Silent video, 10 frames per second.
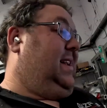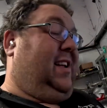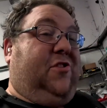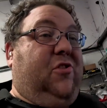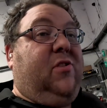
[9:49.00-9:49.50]

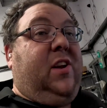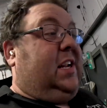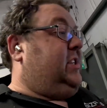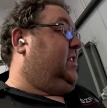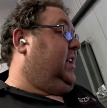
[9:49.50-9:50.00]
And it took
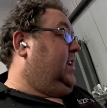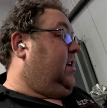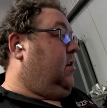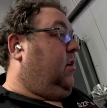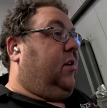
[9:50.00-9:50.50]
literally
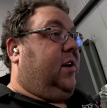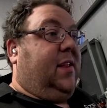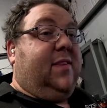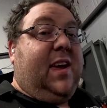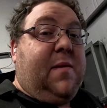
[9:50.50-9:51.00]
no longer
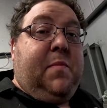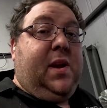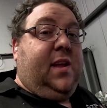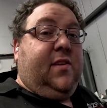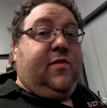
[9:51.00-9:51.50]
than 10
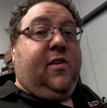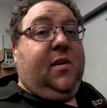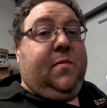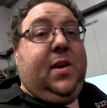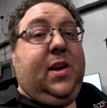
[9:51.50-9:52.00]
minutes
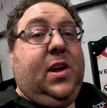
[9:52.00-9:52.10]
from